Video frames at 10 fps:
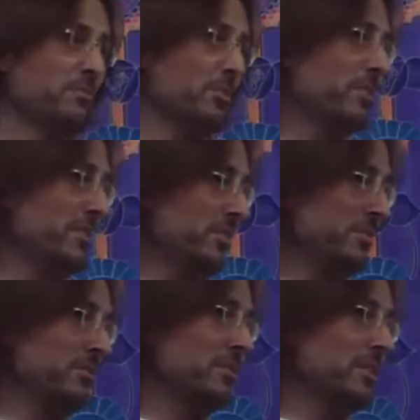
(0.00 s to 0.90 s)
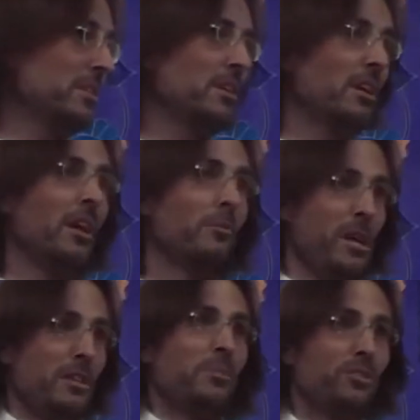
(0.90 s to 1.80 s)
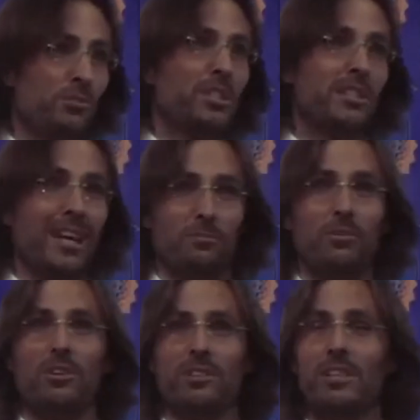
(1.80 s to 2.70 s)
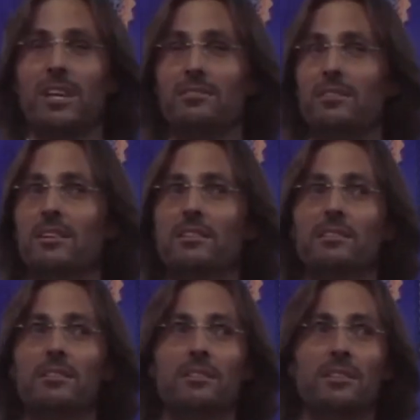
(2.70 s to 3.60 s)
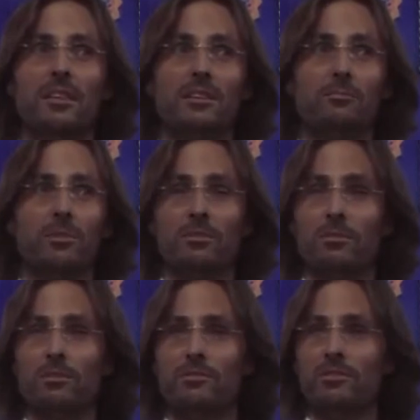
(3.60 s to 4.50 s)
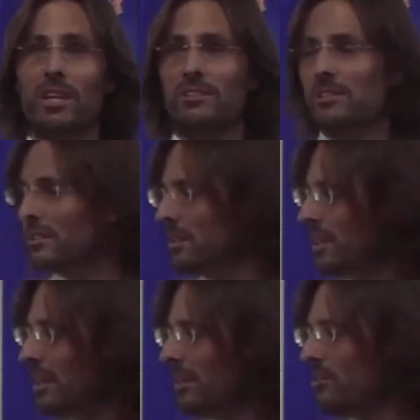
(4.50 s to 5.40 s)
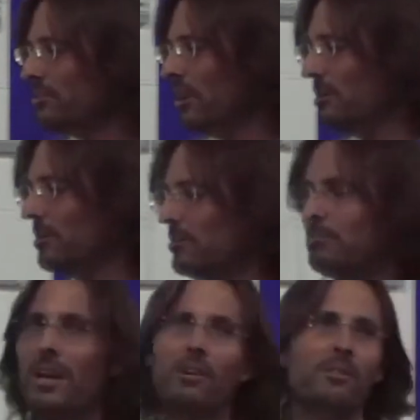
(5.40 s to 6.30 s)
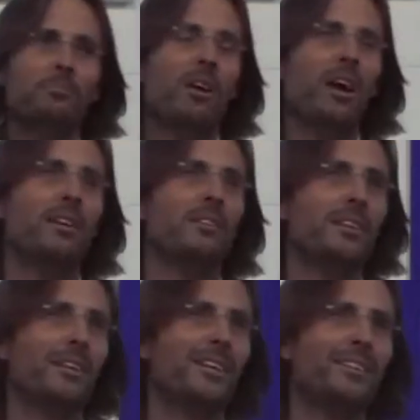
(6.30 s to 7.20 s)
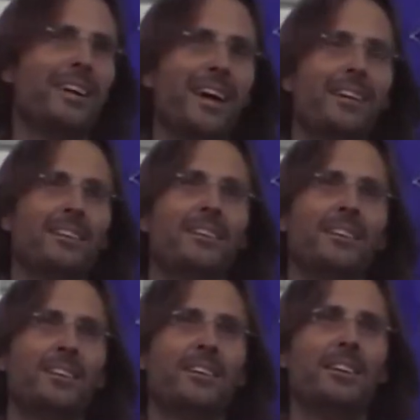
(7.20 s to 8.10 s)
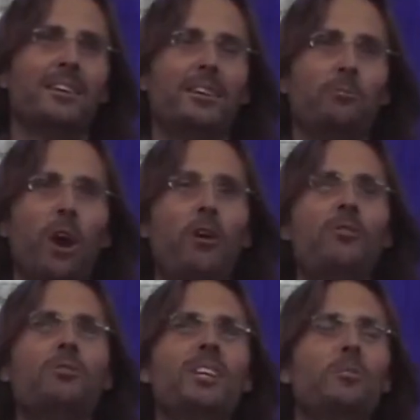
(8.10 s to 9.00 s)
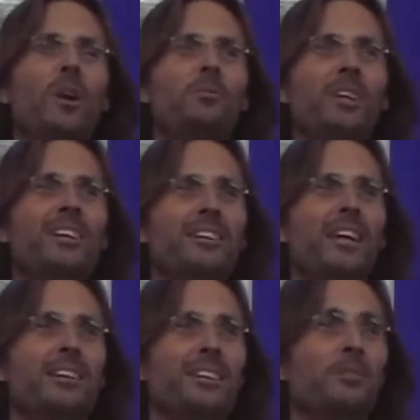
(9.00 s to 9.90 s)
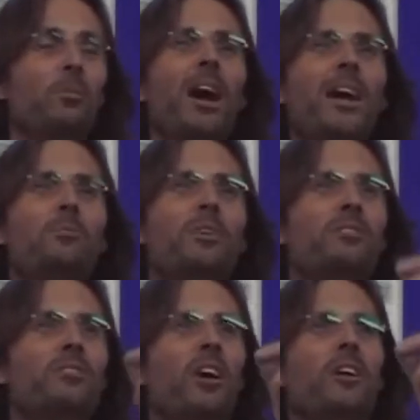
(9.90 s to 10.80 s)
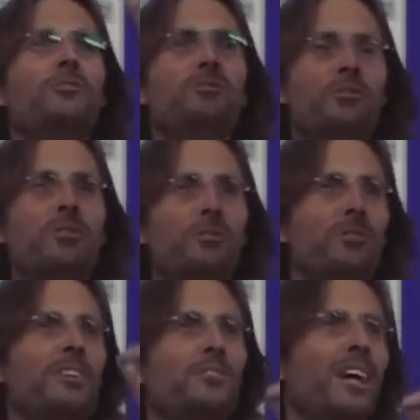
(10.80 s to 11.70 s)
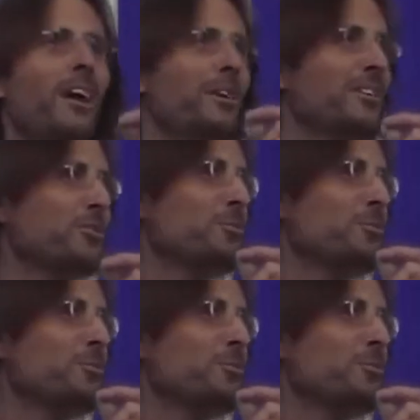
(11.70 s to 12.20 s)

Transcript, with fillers: this unworthiness. I'm going to be treated unworthily, aren't I? With the law of attraction. So bear in mind that only when we connect in a way with God's truth is our